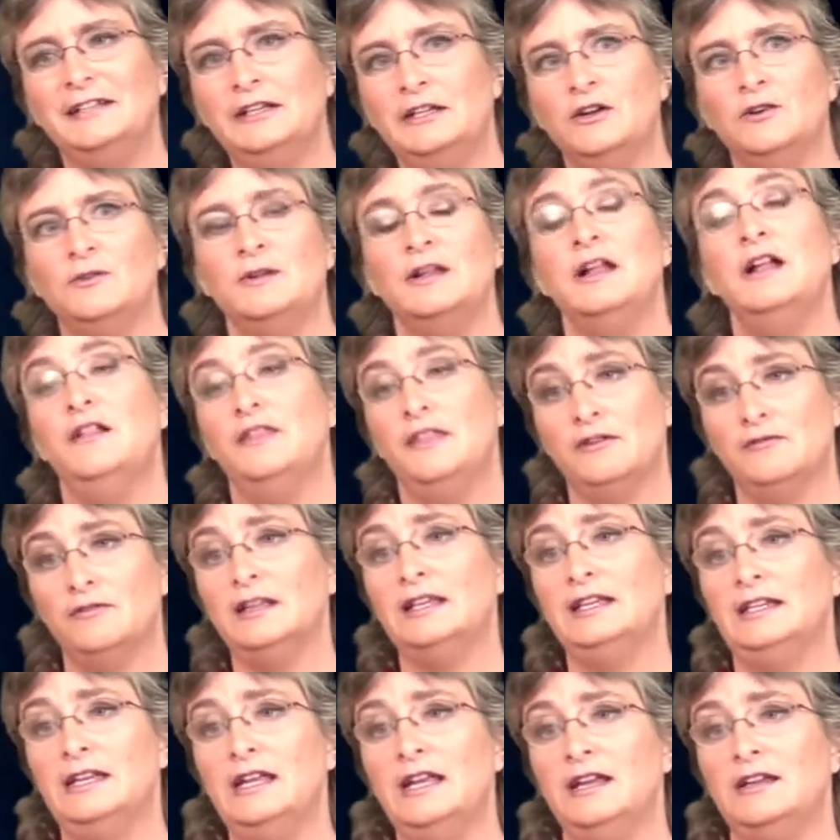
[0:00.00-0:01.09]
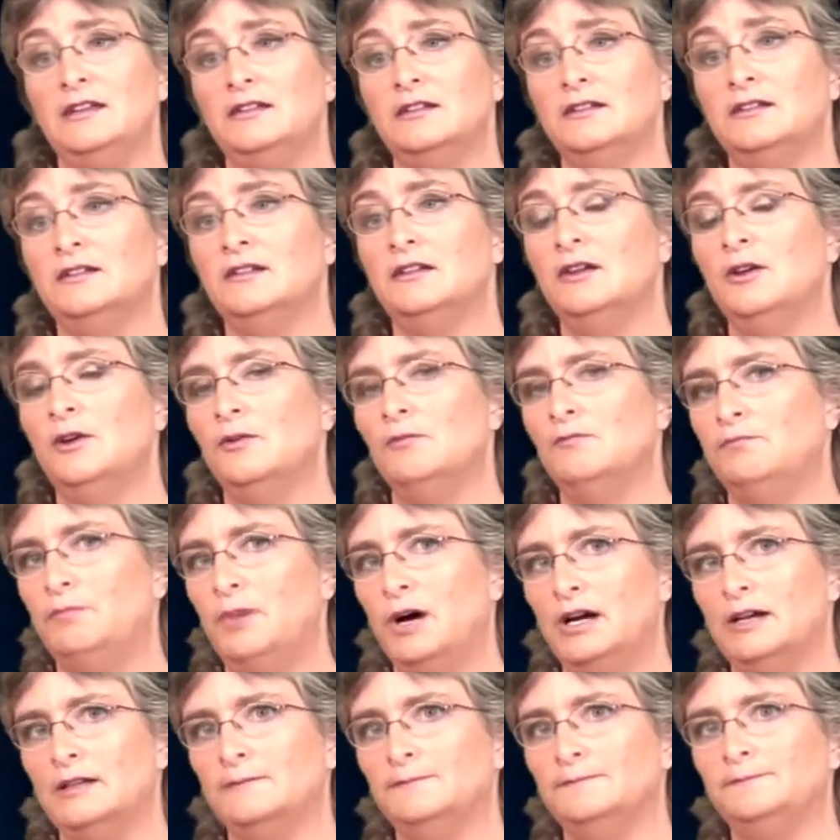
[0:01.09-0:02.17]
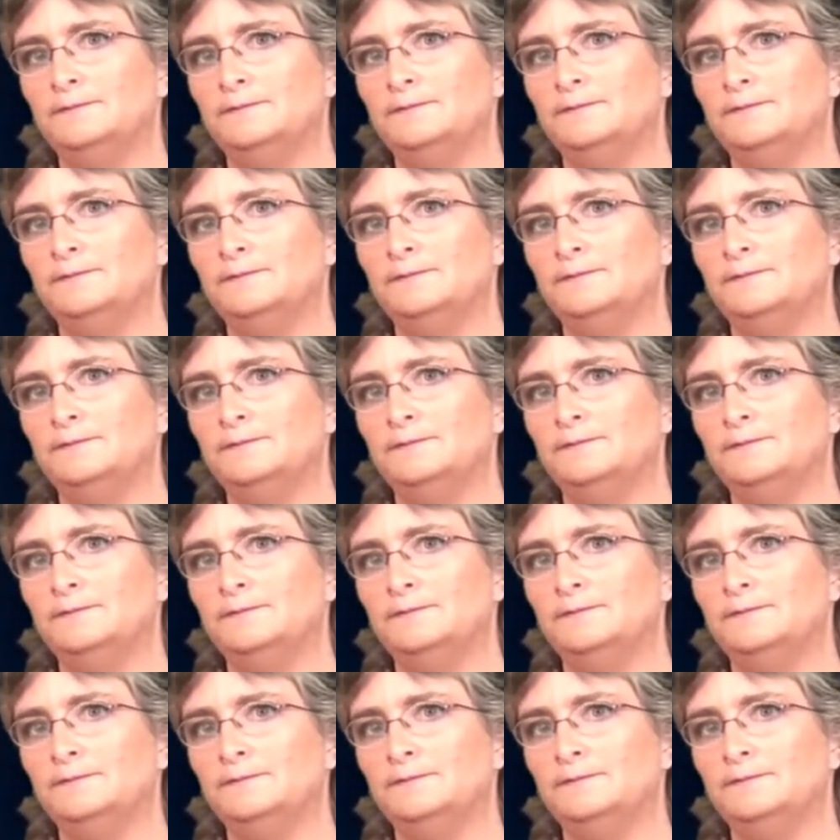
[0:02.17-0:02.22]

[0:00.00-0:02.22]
you know, they're really neat, but